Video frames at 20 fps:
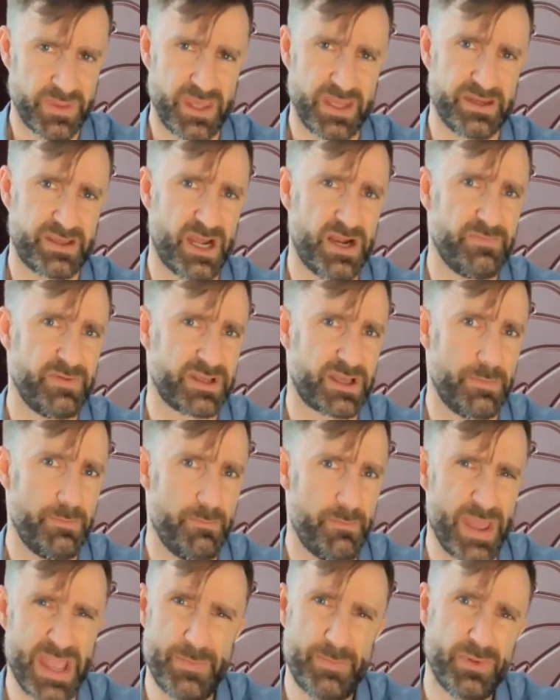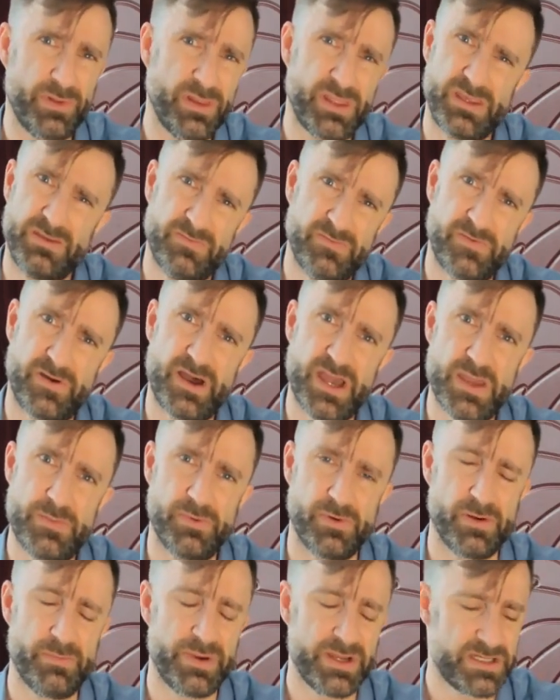and kind of like a mapley
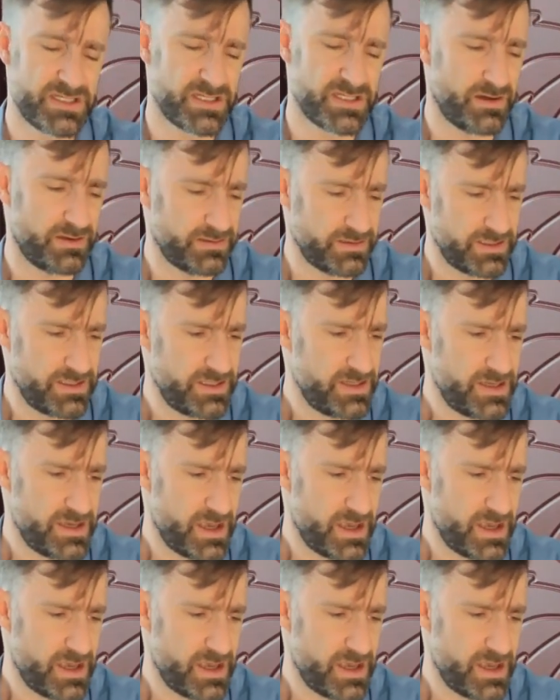vibe on my tongue.